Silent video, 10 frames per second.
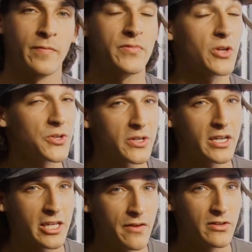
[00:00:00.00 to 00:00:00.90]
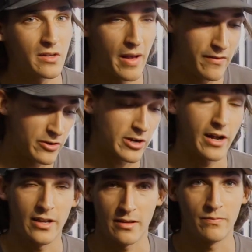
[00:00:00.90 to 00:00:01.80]
It's also going to give you some heavier
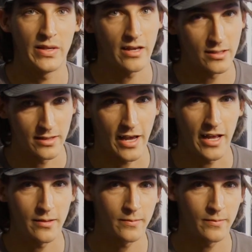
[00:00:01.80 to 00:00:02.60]
cutting because of that.